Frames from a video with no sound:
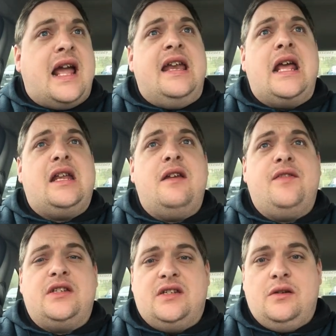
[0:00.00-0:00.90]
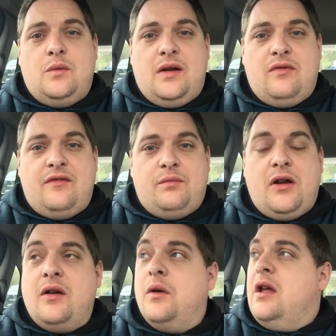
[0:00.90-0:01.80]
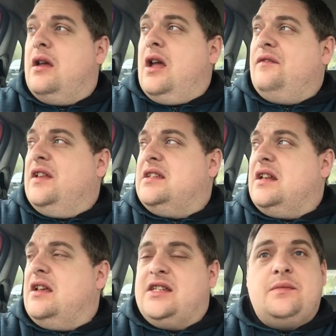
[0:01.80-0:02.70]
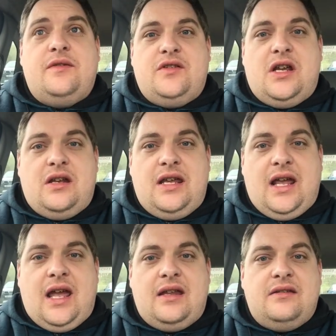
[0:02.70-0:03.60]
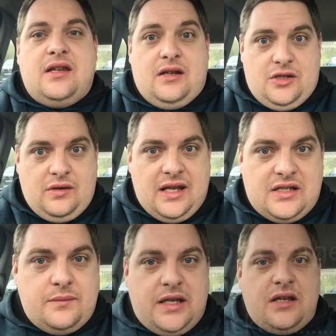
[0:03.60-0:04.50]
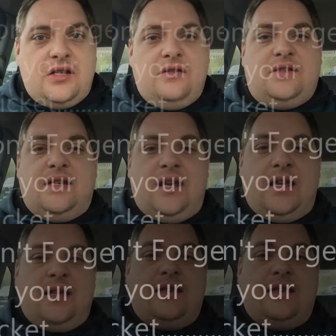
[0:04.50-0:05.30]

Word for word: and head over to uh, Rev Pro. Hopefully it's a nice smooth journey and uh, shouldn't get too many issues today.